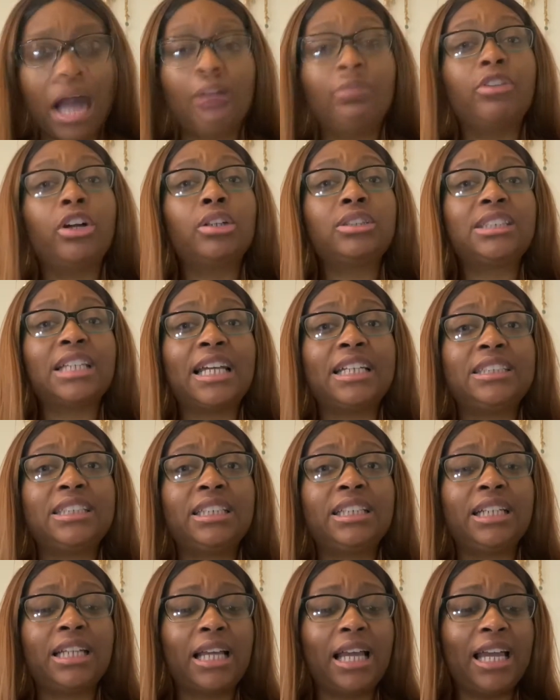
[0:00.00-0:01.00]
verse
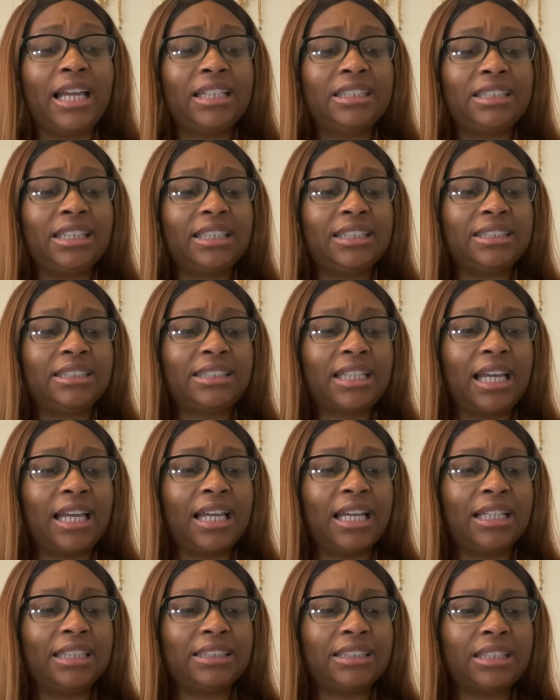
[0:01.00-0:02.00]
18 and 18
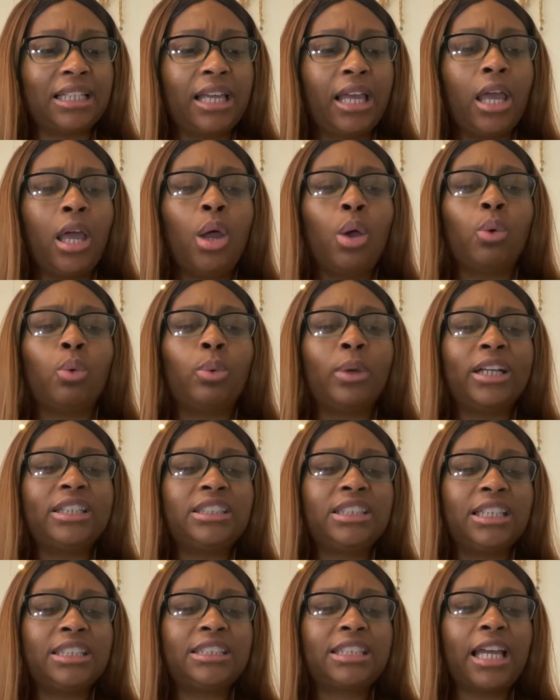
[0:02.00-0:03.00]
says,
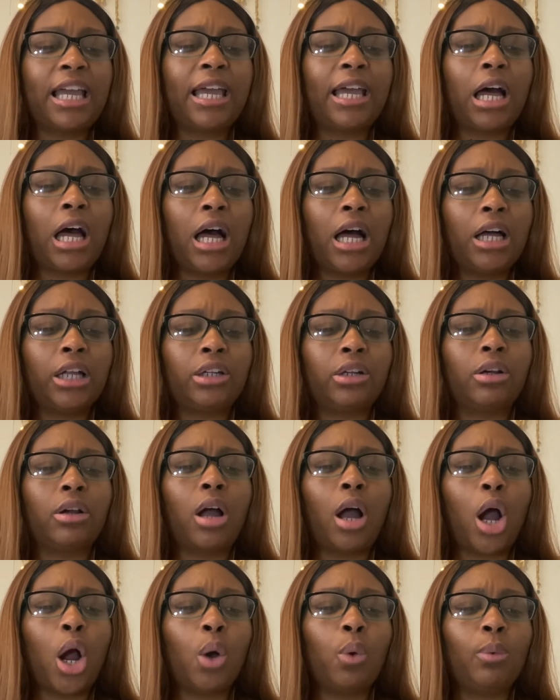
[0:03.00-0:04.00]
Riches and honor
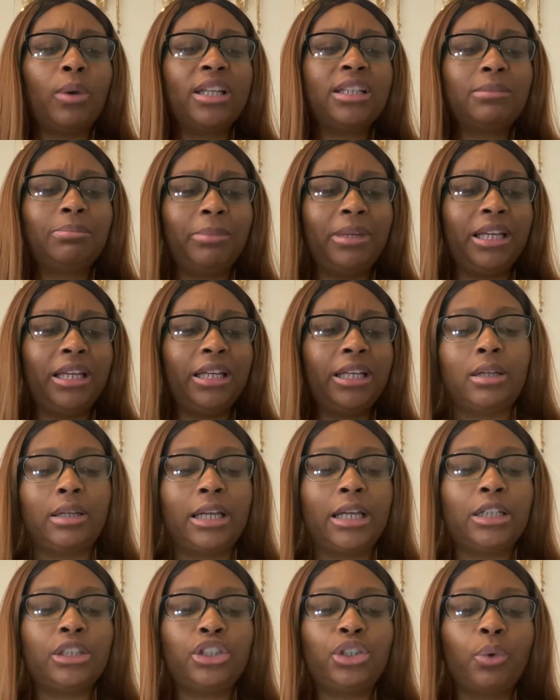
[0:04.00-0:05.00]
are with me,
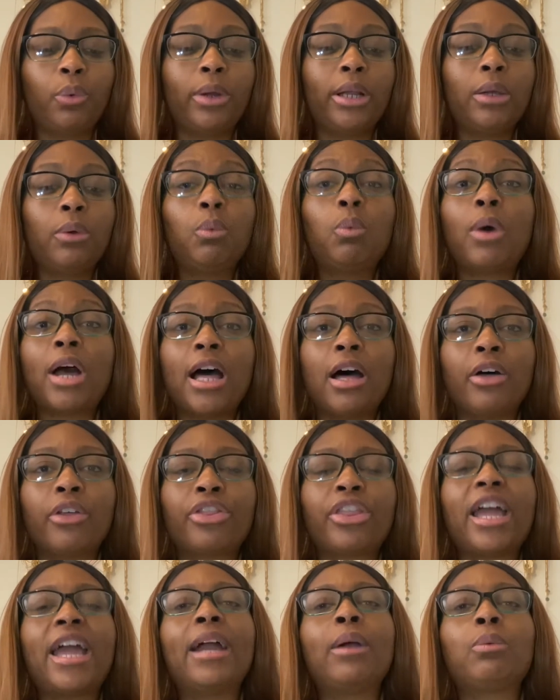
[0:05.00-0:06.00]
enduring wealth
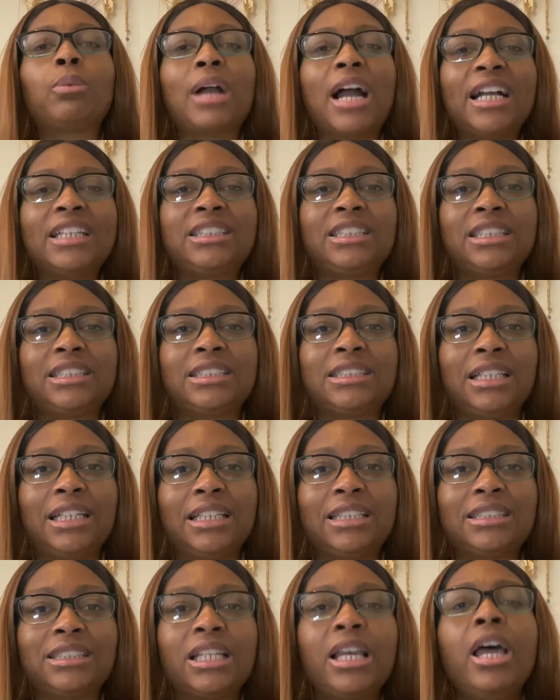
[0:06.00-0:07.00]
and righteousness
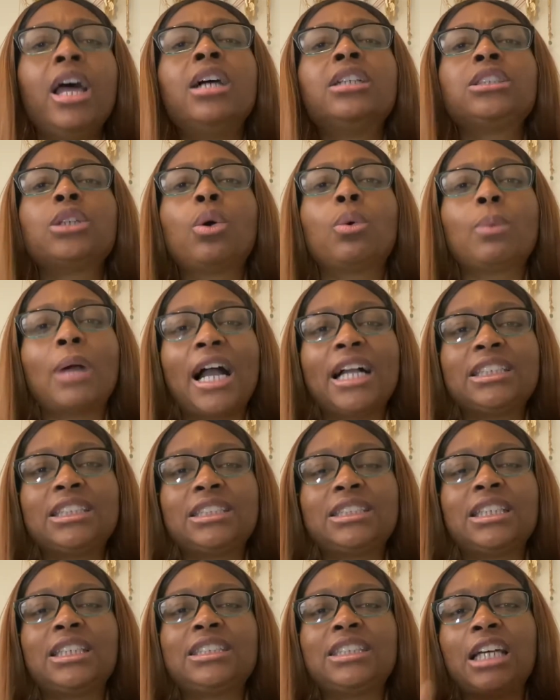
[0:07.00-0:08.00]
righteousness. So
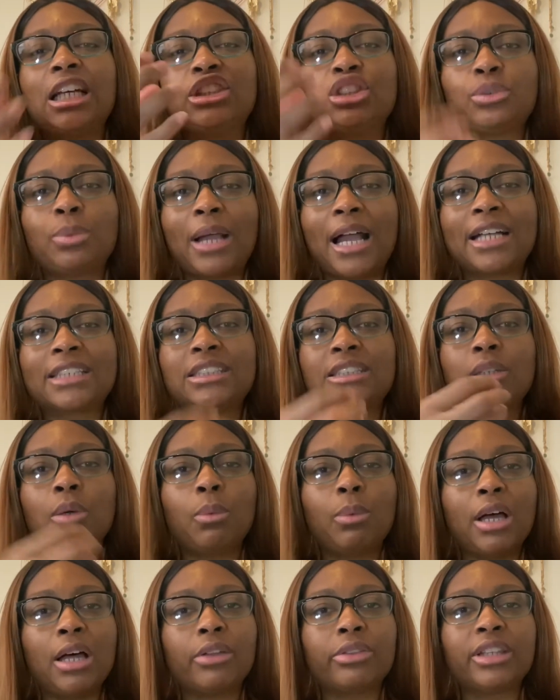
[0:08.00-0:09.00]
righteousness attracts the
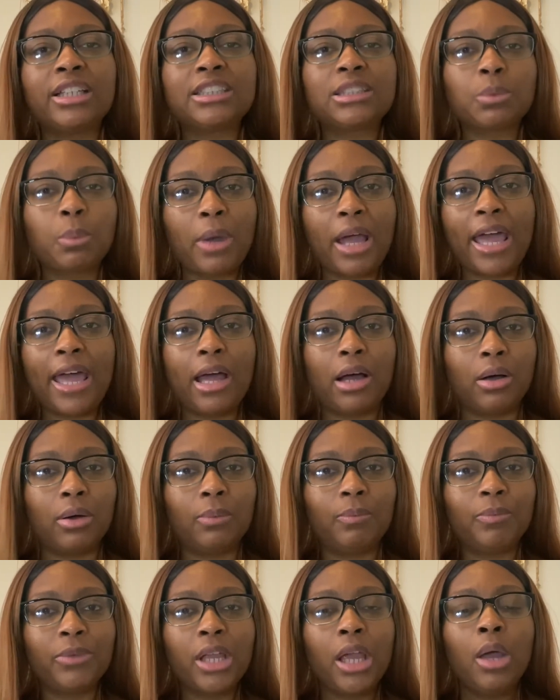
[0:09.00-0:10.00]
wealth as well.
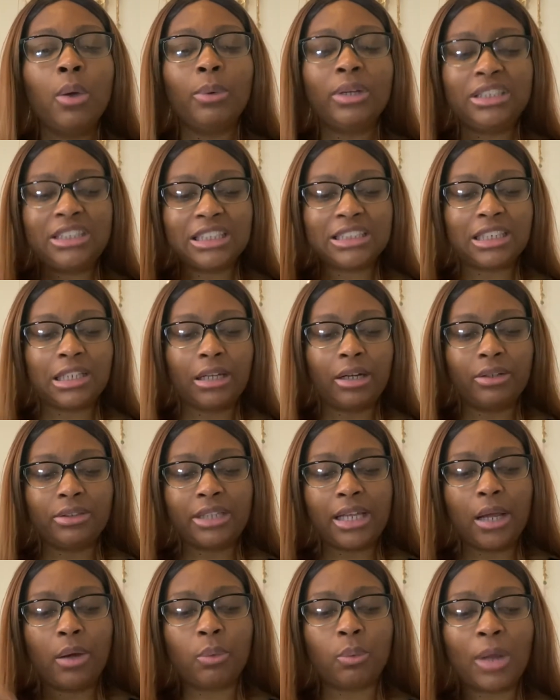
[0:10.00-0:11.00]
We just learned
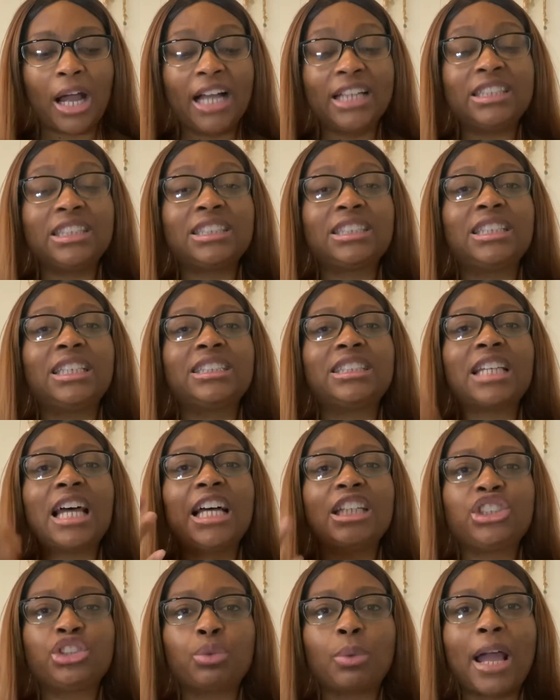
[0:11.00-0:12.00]
that righteousness
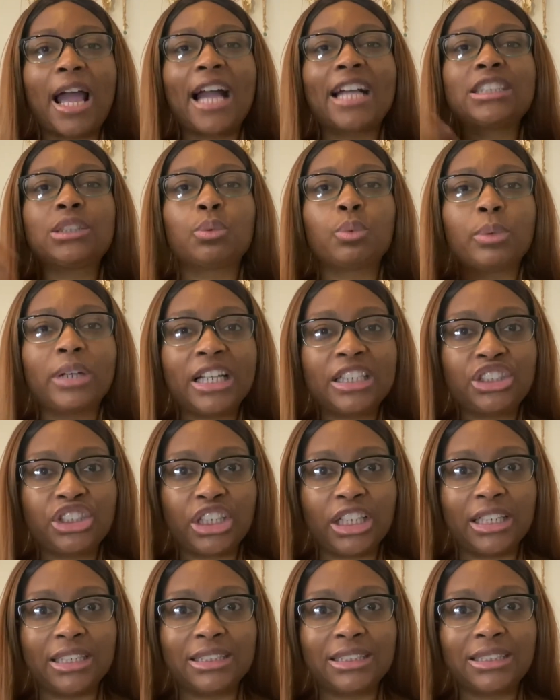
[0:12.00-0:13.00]
attracts
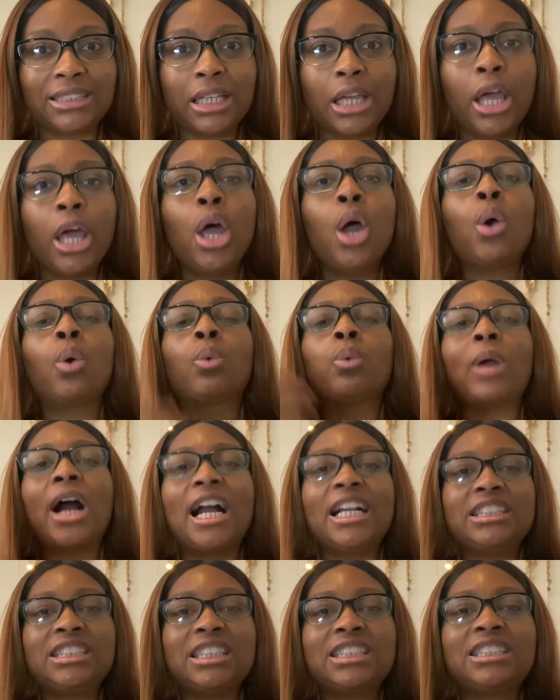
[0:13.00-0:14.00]
riches.
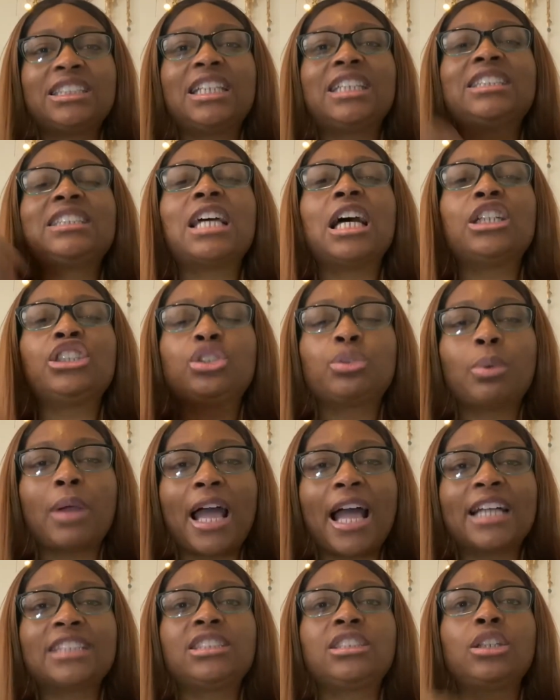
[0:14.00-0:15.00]
Righteousness
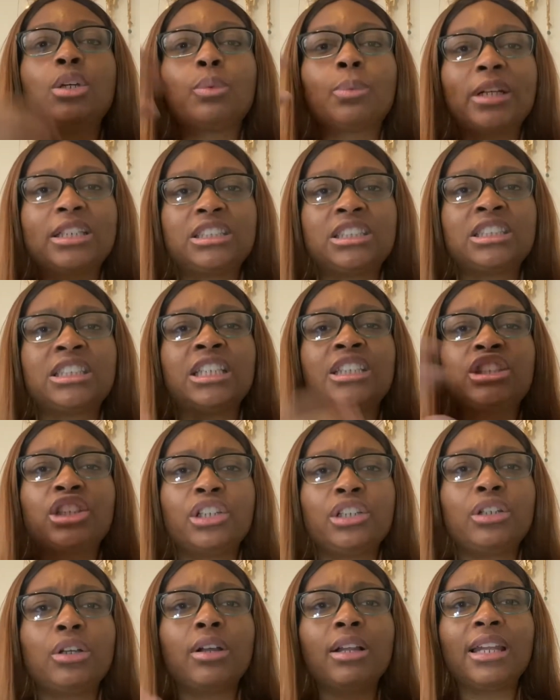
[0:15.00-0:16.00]
attracts the riches into
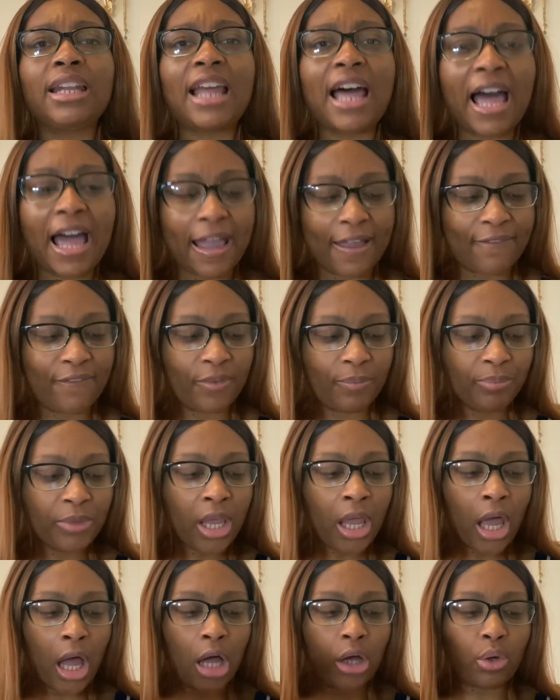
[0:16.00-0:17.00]
your life.
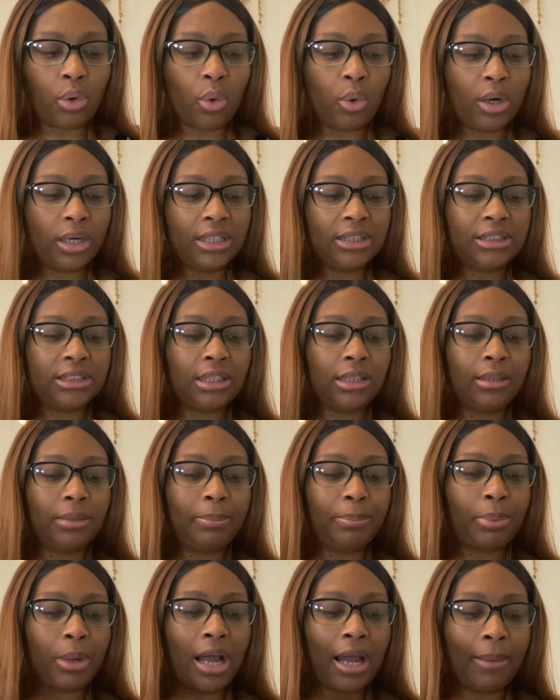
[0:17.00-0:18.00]
According to
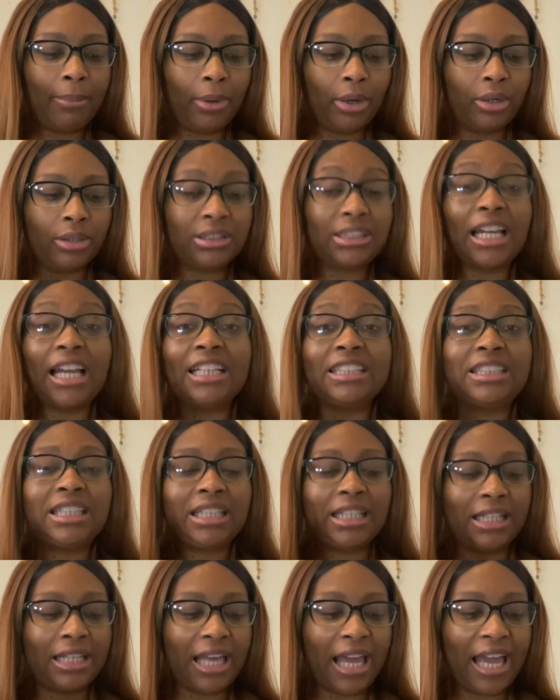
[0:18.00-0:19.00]
Proverbs 18
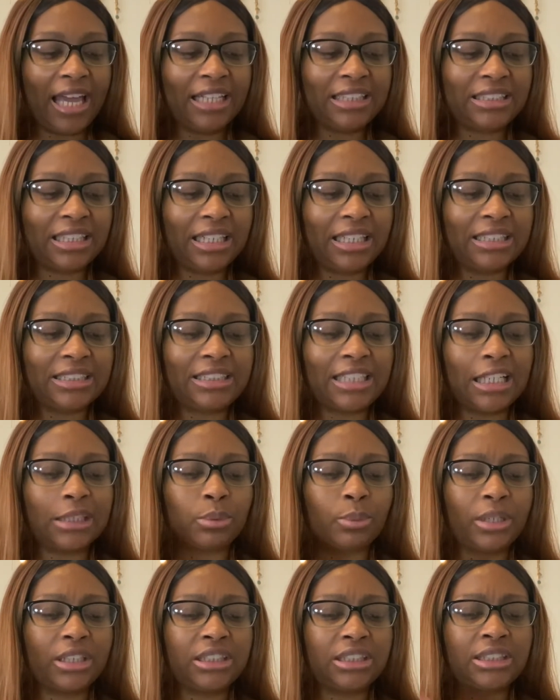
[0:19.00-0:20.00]
and 18, it says,
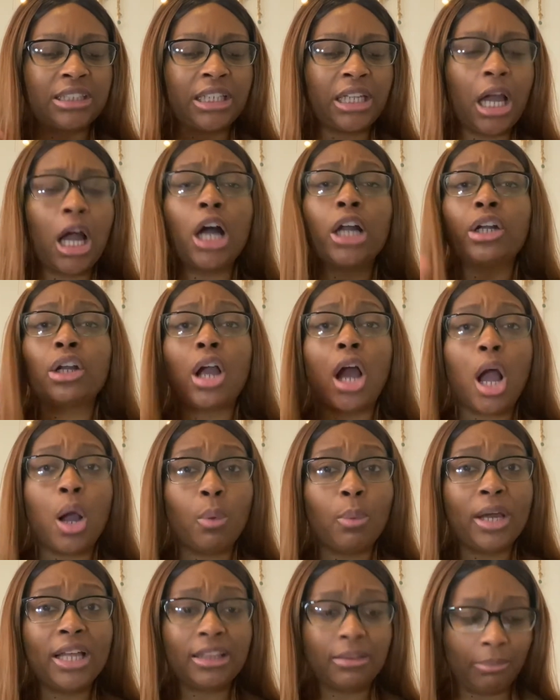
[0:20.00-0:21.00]
riches and honor are
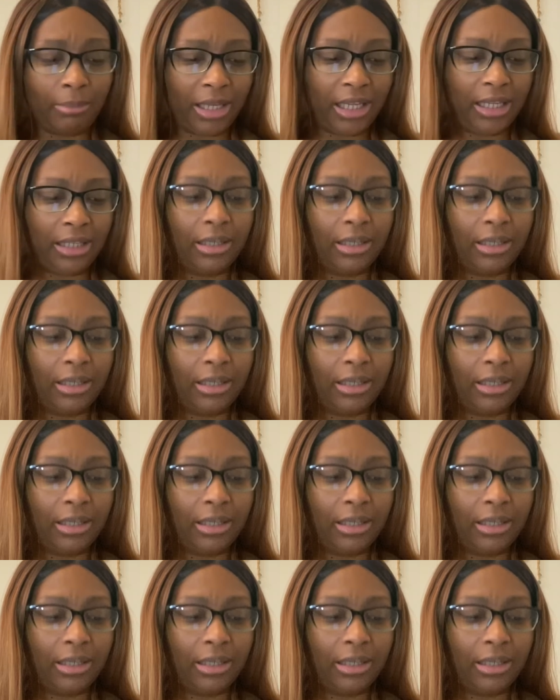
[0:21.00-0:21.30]
with me.